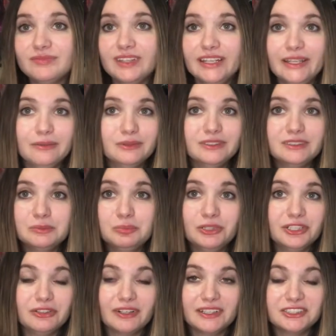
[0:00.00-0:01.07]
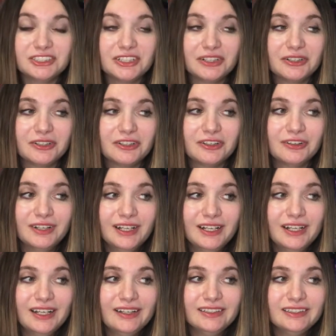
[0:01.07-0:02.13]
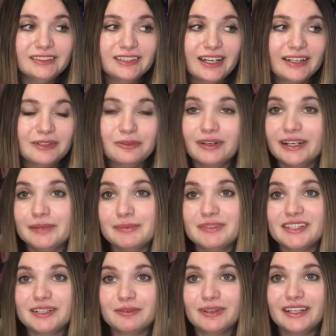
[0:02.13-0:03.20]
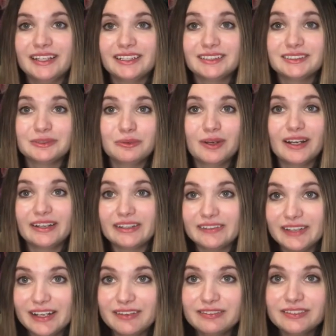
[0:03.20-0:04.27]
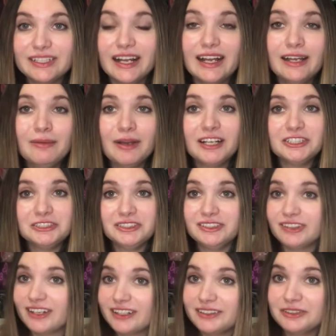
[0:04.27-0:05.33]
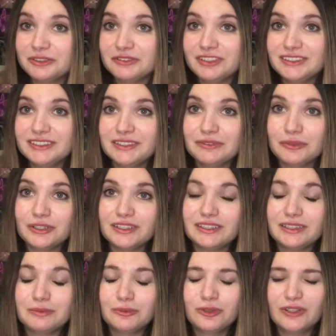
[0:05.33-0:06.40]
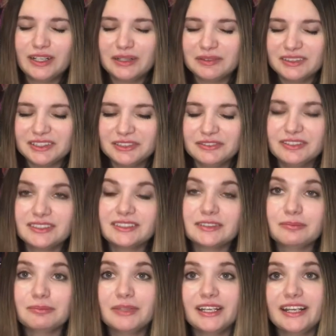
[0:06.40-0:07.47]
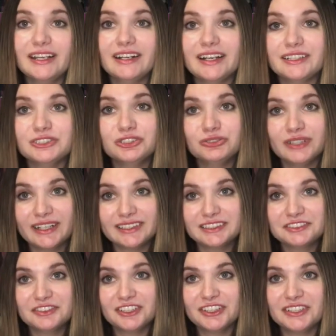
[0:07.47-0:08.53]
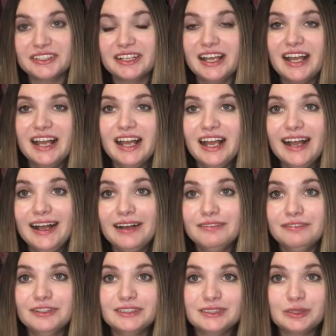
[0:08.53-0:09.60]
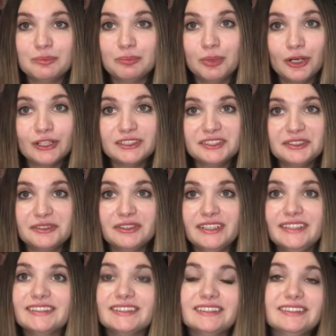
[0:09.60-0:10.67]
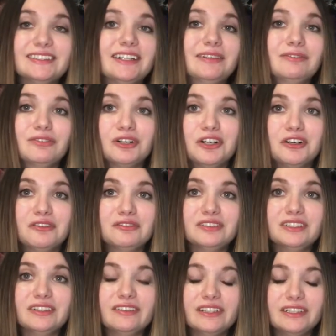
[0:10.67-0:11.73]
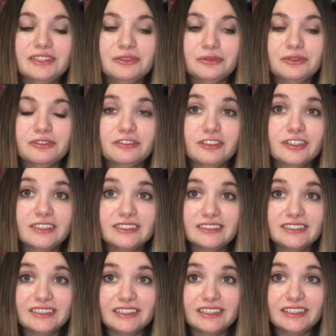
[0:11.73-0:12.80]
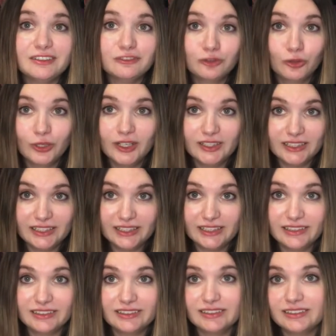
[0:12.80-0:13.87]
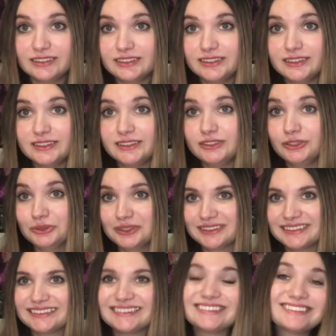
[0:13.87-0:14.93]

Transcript: It was pretty great in general. This is kind of why I'm segueing into why I left. I'm actually not at the University of Oregon anymore. I'm at the University of Maine. I transferred for some personal reasons that involved the University of Oregon students.